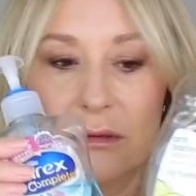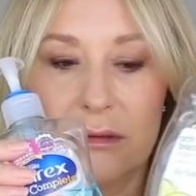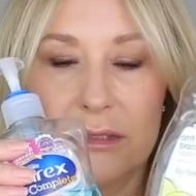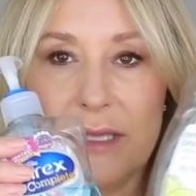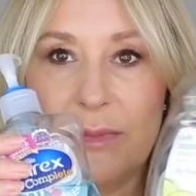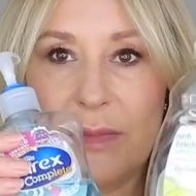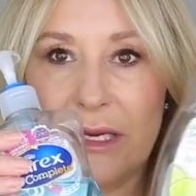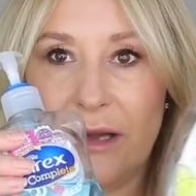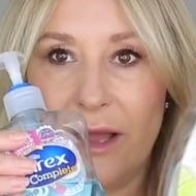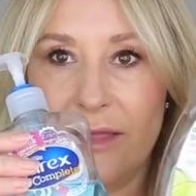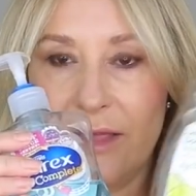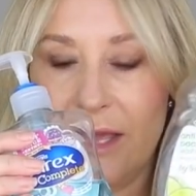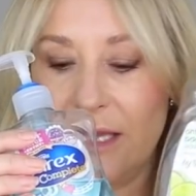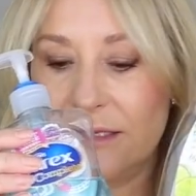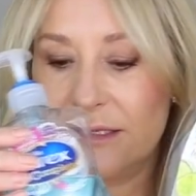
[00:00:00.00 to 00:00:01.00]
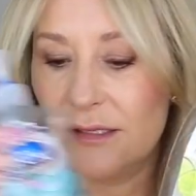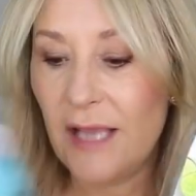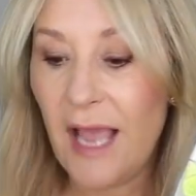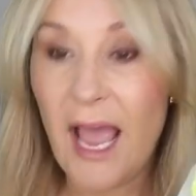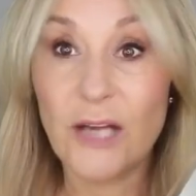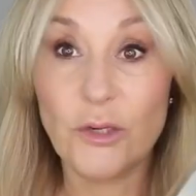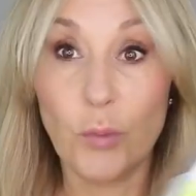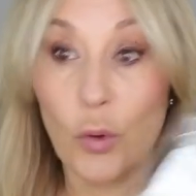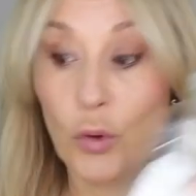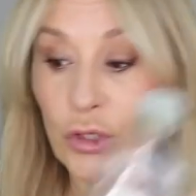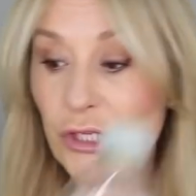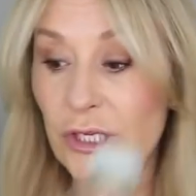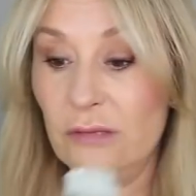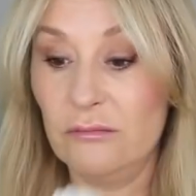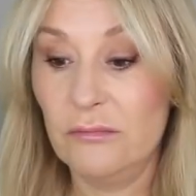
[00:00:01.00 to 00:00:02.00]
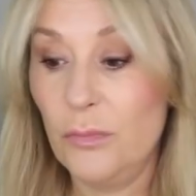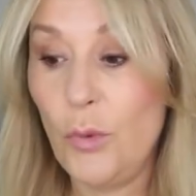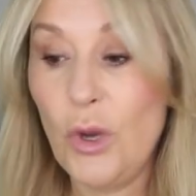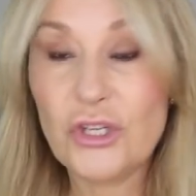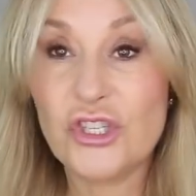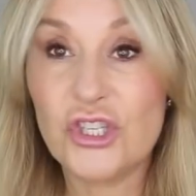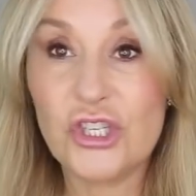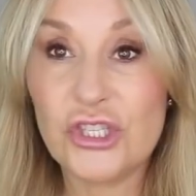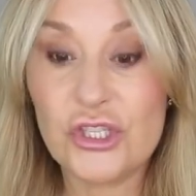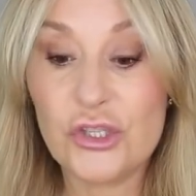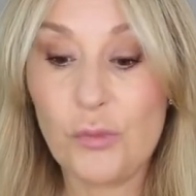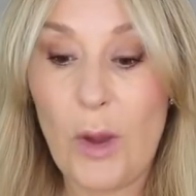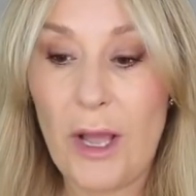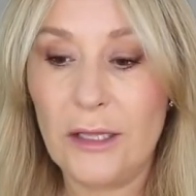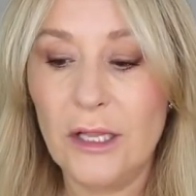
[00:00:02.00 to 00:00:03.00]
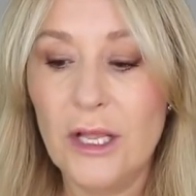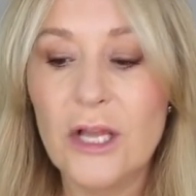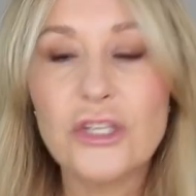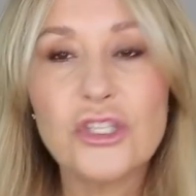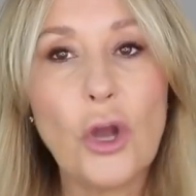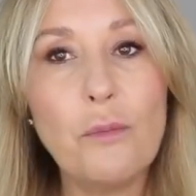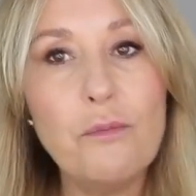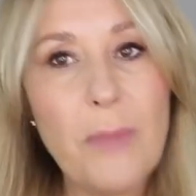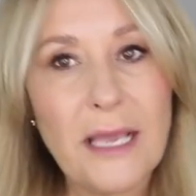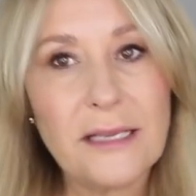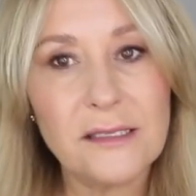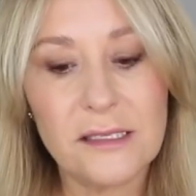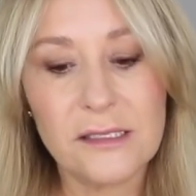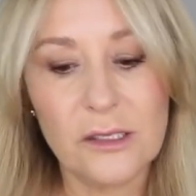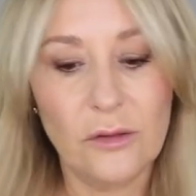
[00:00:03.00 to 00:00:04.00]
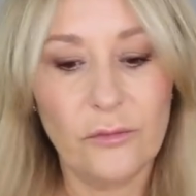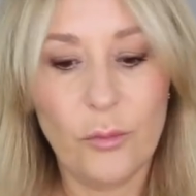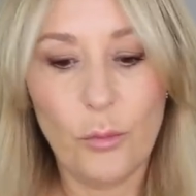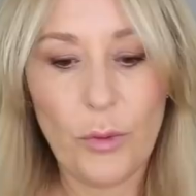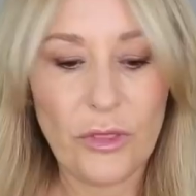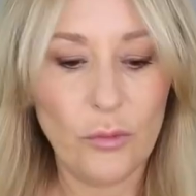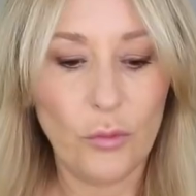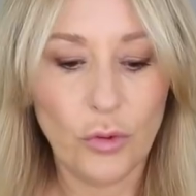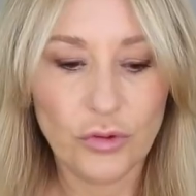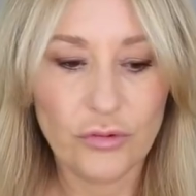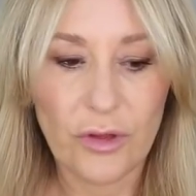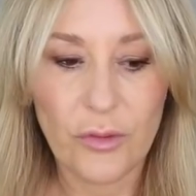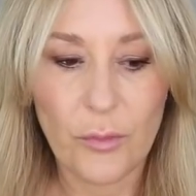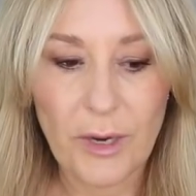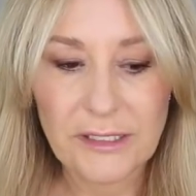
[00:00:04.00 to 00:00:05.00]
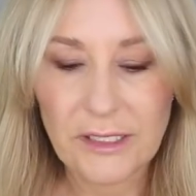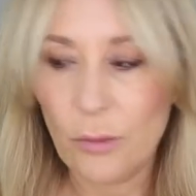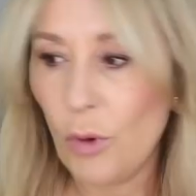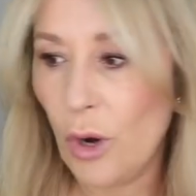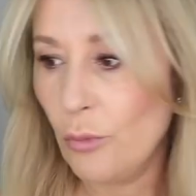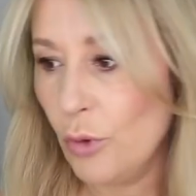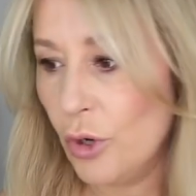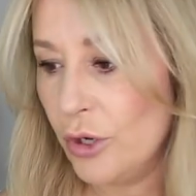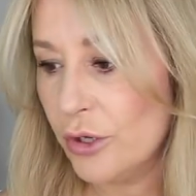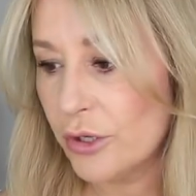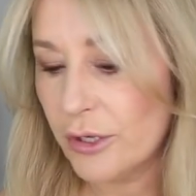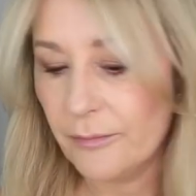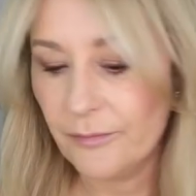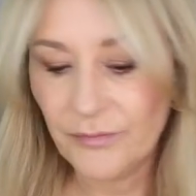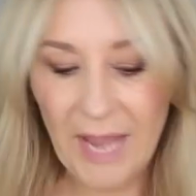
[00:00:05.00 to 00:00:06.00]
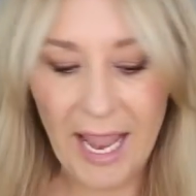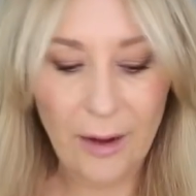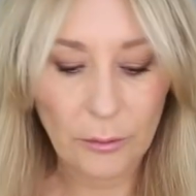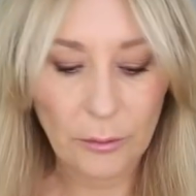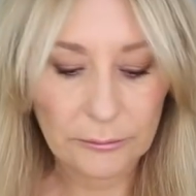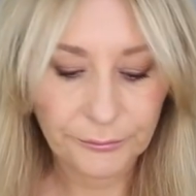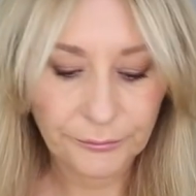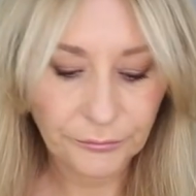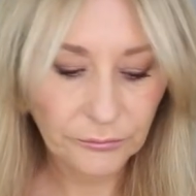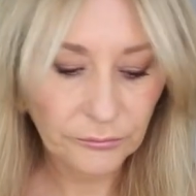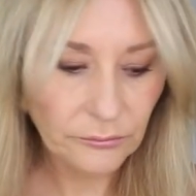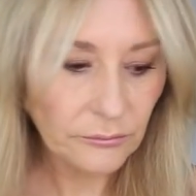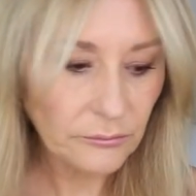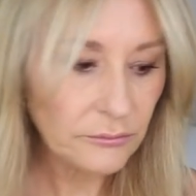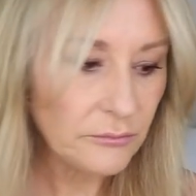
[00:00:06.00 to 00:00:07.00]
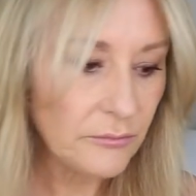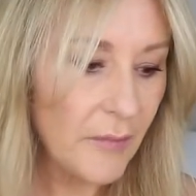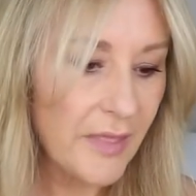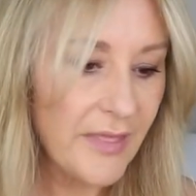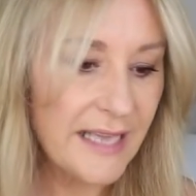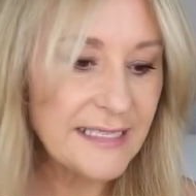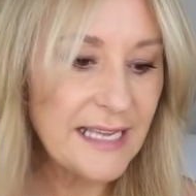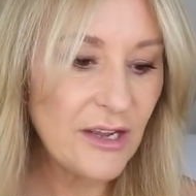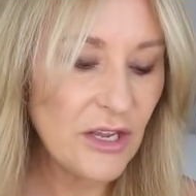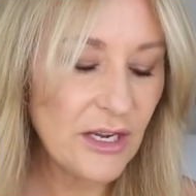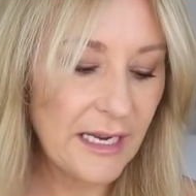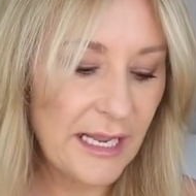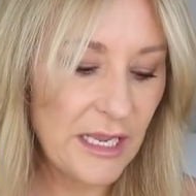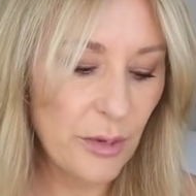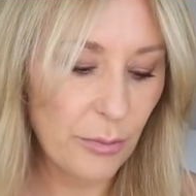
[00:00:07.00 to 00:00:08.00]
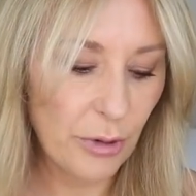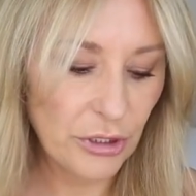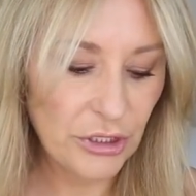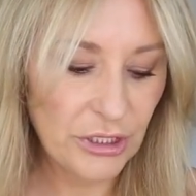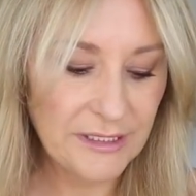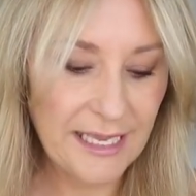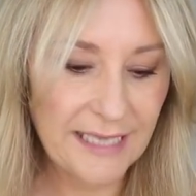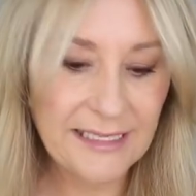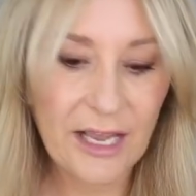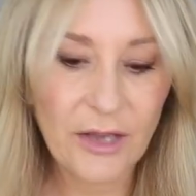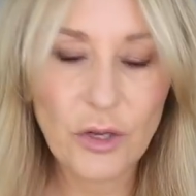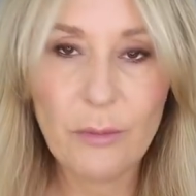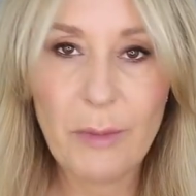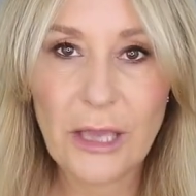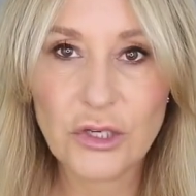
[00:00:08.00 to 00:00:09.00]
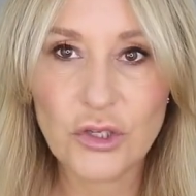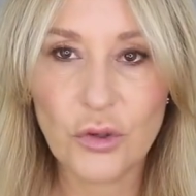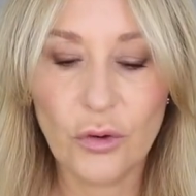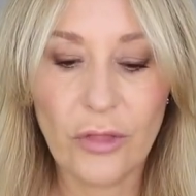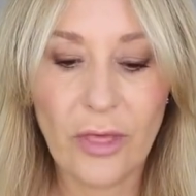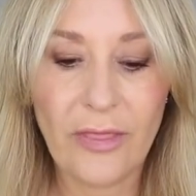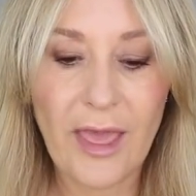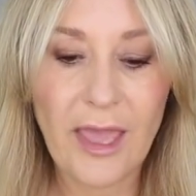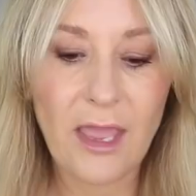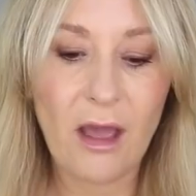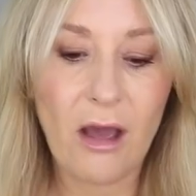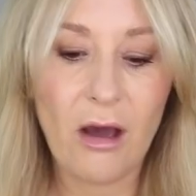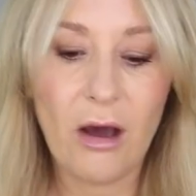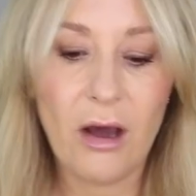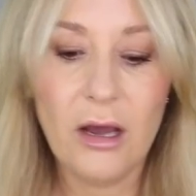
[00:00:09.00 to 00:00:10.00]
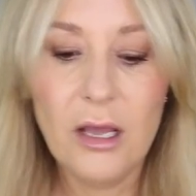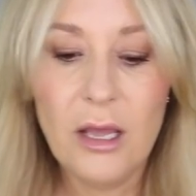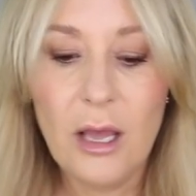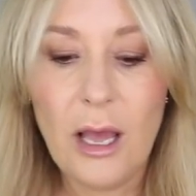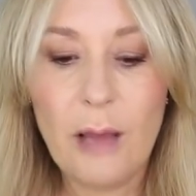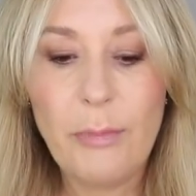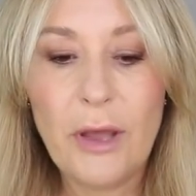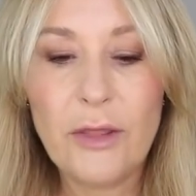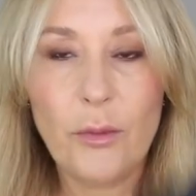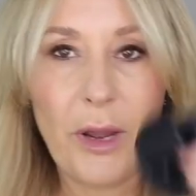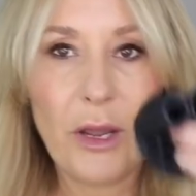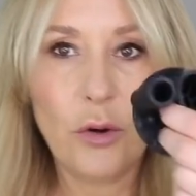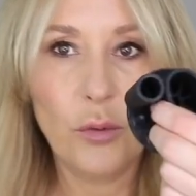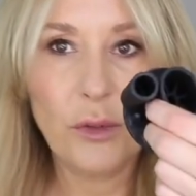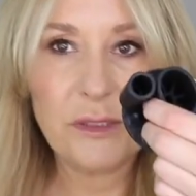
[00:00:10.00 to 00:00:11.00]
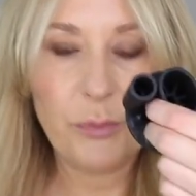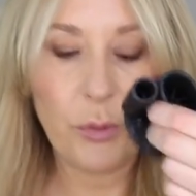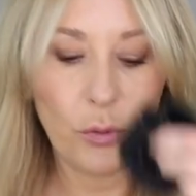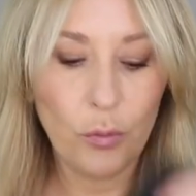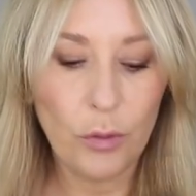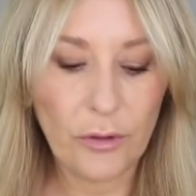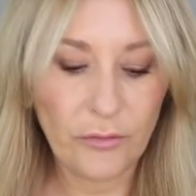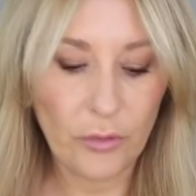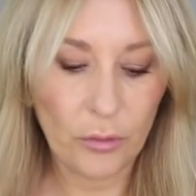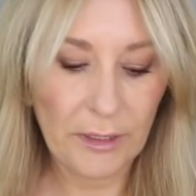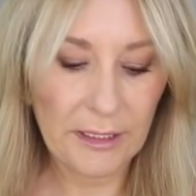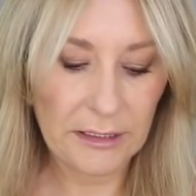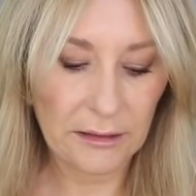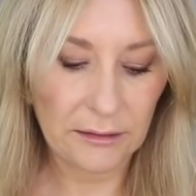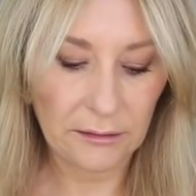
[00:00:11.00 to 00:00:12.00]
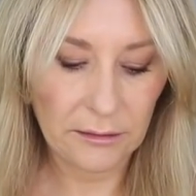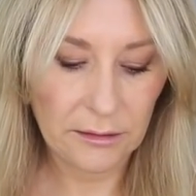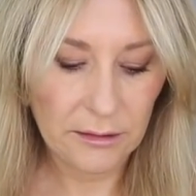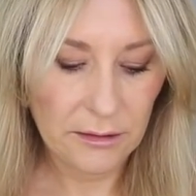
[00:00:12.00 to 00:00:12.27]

something like this and water. Works just as well. Don't mix the solvent with the water, otherwise it won't work. Now, that's how you clean your brushes. That's how you make sure that they are, and by the way, always put all of your little